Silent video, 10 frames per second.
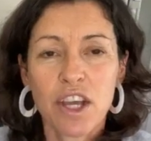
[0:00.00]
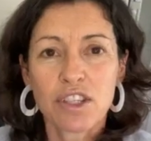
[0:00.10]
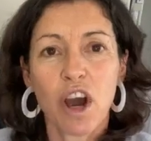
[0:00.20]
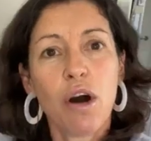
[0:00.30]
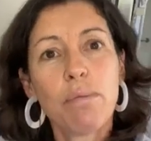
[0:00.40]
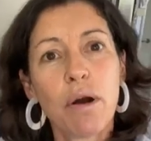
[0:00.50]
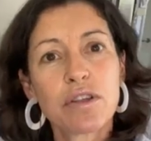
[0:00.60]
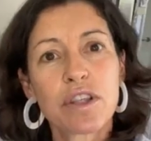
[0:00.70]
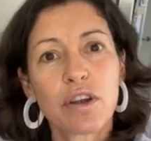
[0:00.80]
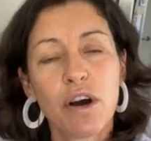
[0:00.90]
So I'll
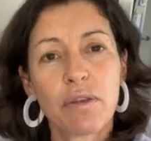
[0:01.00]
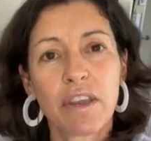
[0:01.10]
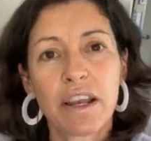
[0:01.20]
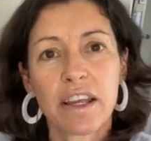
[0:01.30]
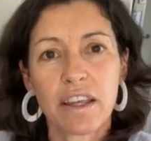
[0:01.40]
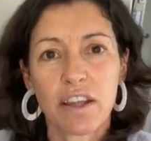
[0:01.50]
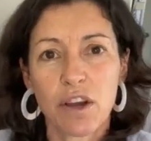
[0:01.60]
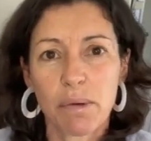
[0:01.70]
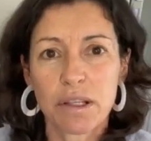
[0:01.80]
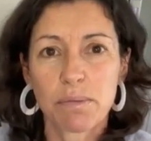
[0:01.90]
post the link in the
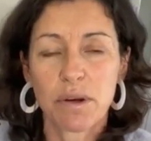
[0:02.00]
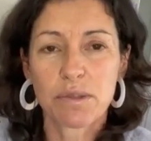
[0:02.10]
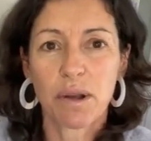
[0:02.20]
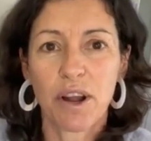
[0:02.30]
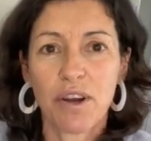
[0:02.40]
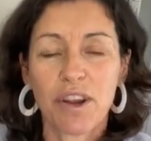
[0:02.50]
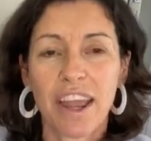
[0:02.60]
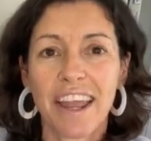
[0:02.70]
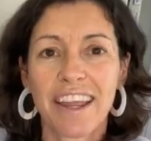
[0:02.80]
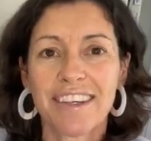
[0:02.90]
comments box below
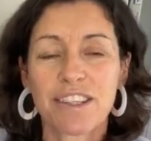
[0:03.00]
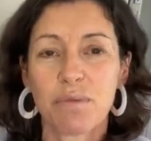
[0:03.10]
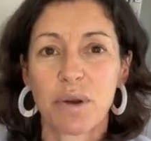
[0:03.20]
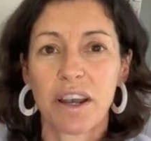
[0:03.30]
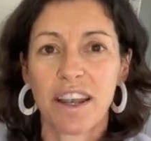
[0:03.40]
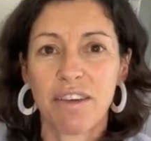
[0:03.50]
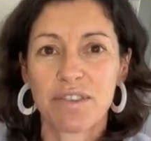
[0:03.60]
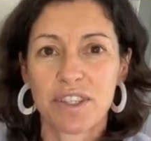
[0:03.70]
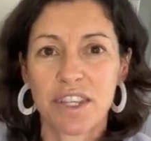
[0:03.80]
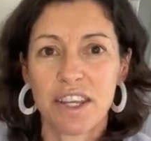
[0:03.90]
and would
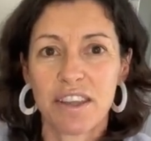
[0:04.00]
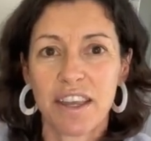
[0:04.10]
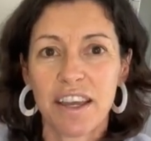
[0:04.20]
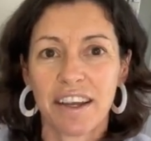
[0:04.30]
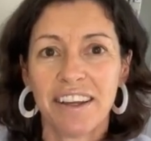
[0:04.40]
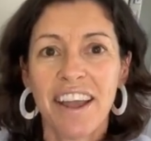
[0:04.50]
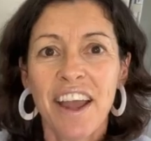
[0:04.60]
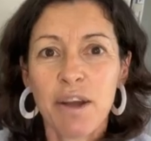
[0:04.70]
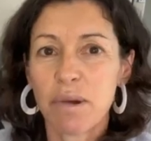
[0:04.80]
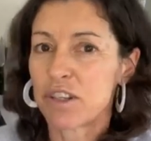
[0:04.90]
love to see you there.
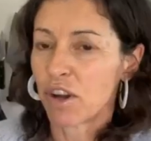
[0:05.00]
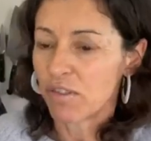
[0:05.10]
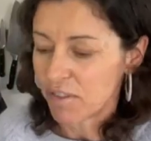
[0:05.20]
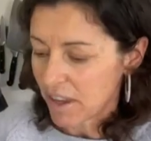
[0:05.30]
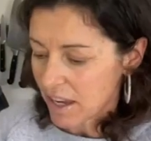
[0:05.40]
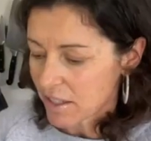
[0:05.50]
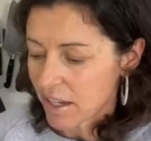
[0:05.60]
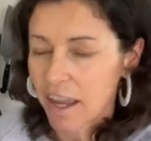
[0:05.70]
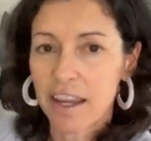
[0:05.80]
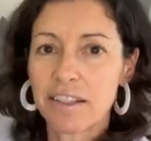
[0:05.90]
But don't forget
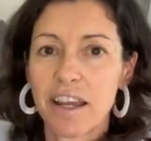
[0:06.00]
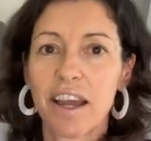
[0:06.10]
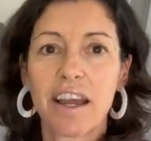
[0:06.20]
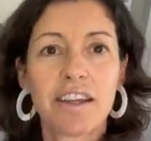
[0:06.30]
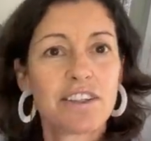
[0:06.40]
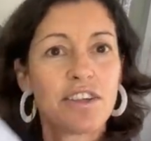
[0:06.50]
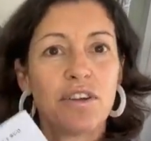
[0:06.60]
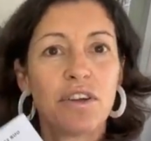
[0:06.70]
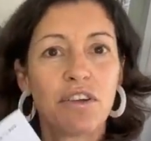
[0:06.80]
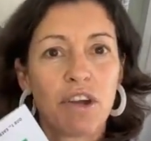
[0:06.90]
to enter
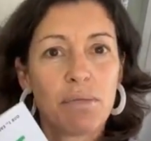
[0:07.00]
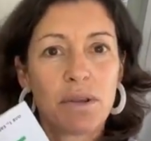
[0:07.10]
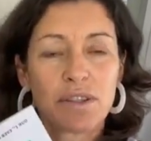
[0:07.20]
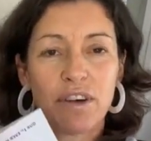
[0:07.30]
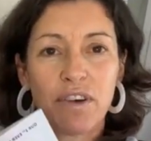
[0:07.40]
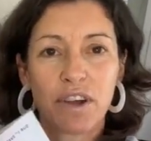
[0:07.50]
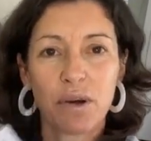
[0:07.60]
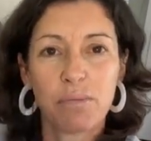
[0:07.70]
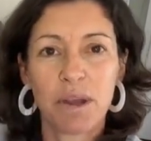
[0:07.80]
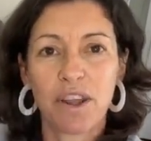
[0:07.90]
to grab yourself a
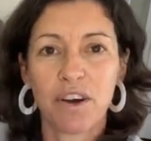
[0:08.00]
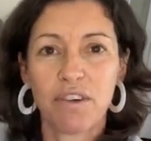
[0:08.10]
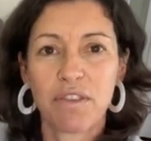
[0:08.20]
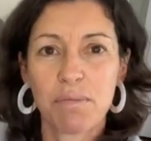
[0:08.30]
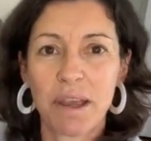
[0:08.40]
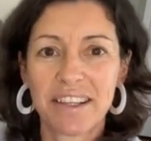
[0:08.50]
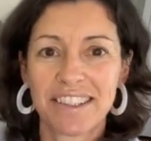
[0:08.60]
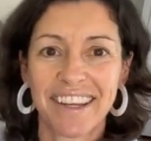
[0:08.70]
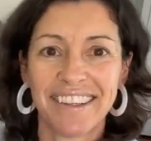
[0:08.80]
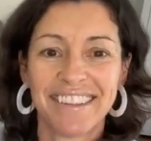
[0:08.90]
copy of the
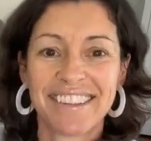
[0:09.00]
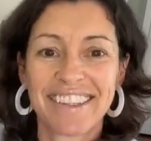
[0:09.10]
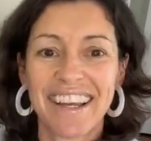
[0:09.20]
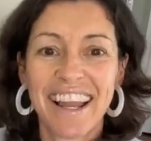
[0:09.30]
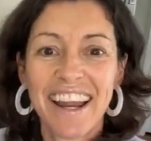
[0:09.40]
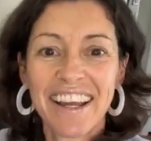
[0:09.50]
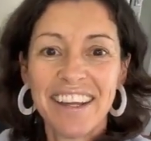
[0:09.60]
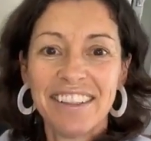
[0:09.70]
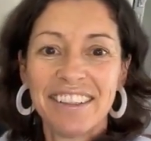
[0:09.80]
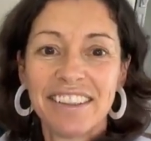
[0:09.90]
magazine. See you
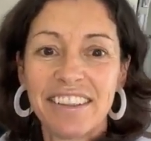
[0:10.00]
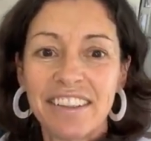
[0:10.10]
later.